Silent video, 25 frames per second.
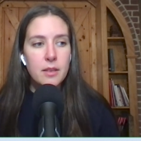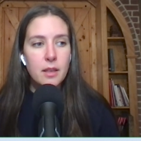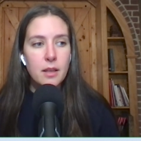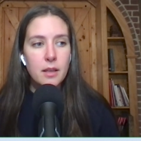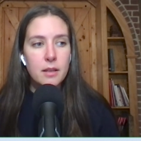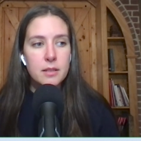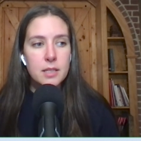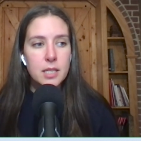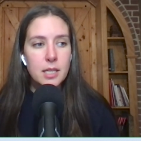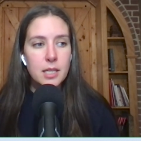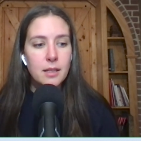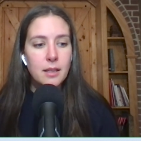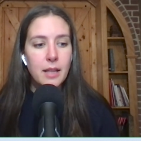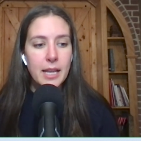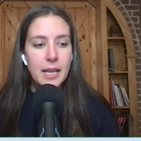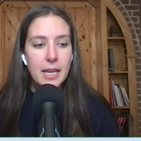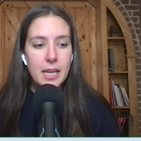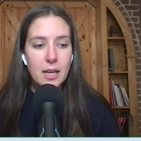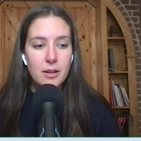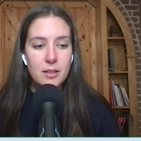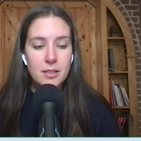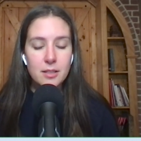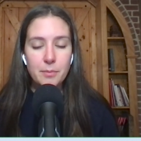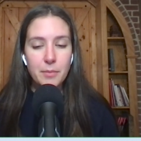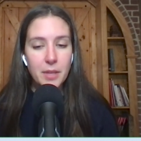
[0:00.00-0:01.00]
Until I
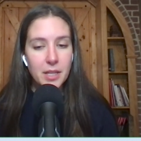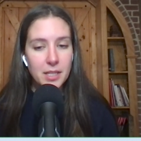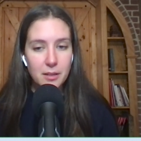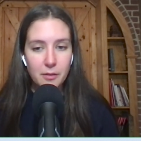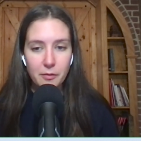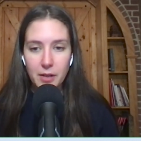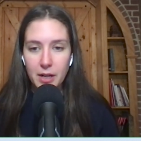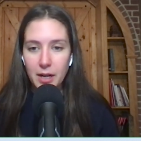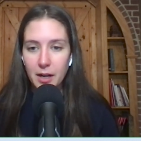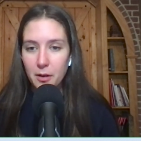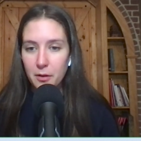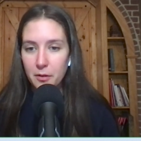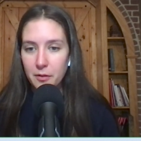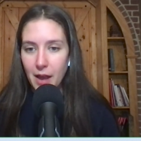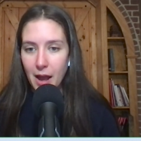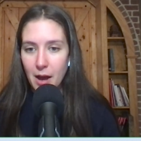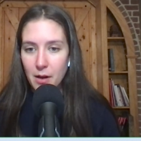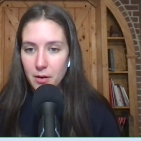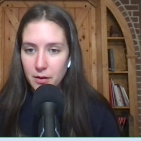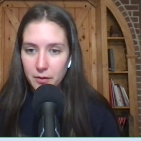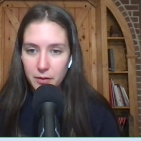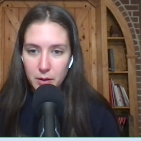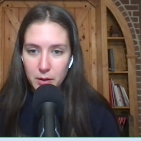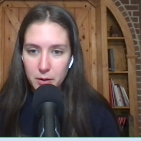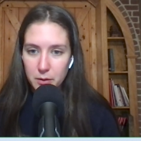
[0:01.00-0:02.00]
hear something definitive out
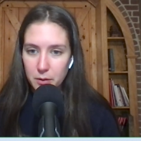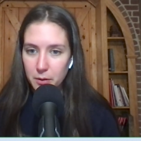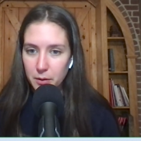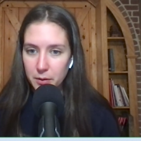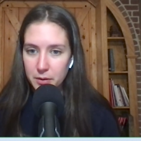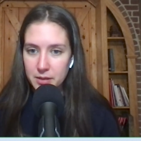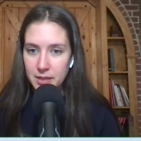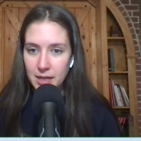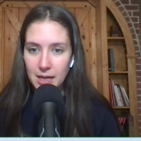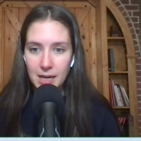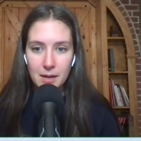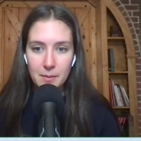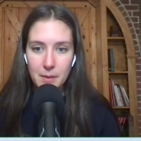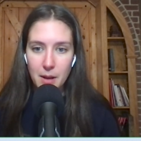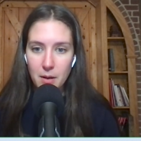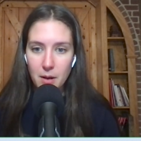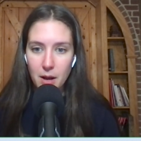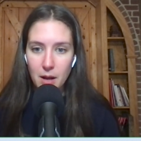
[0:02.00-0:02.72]
of the Doodles team, I,